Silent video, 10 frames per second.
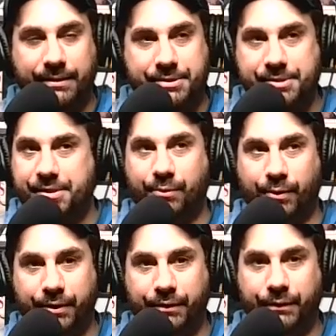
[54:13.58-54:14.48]
it's just like,
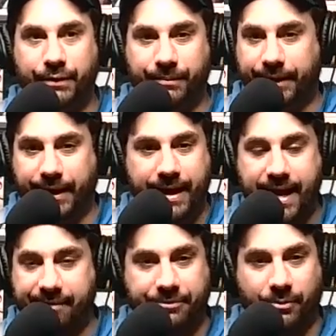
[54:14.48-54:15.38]
what are you doing? I'm like, I
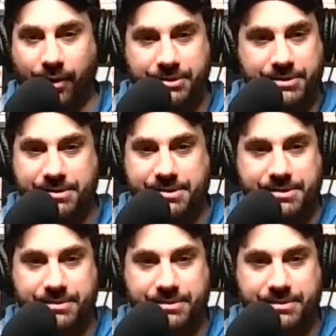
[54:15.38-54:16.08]
have to watch the